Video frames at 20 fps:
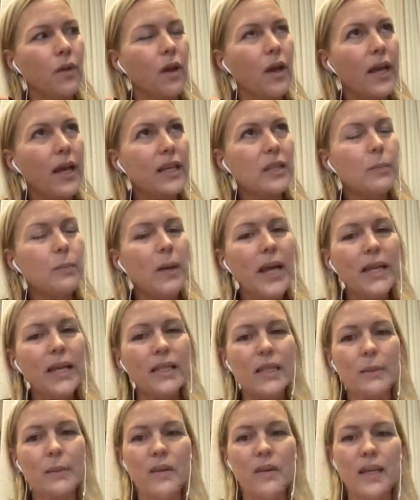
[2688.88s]
explain
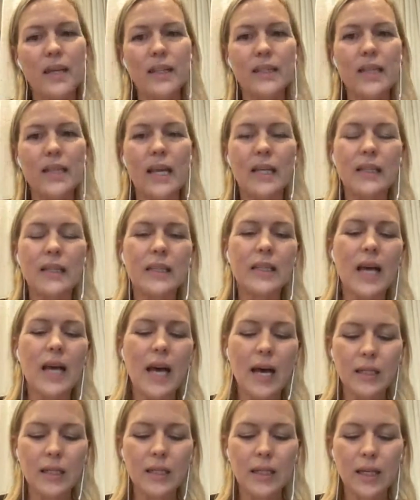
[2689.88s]
some of these things.
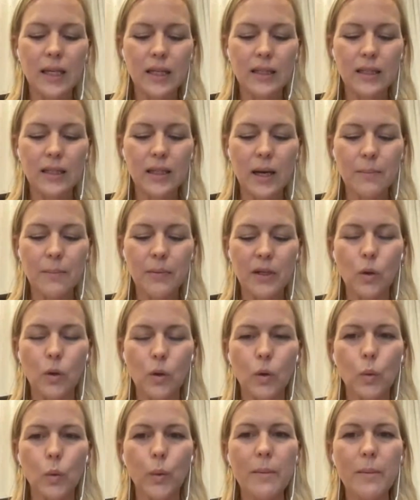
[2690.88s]
And it's a company
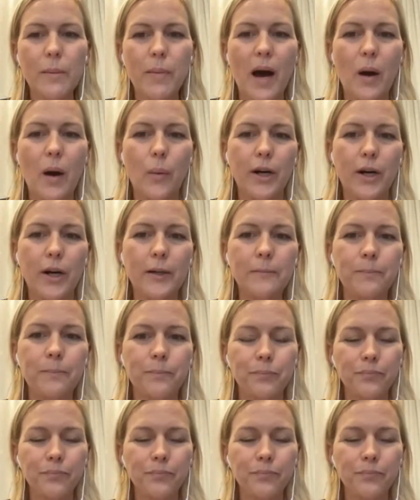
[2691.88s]
called Wepower.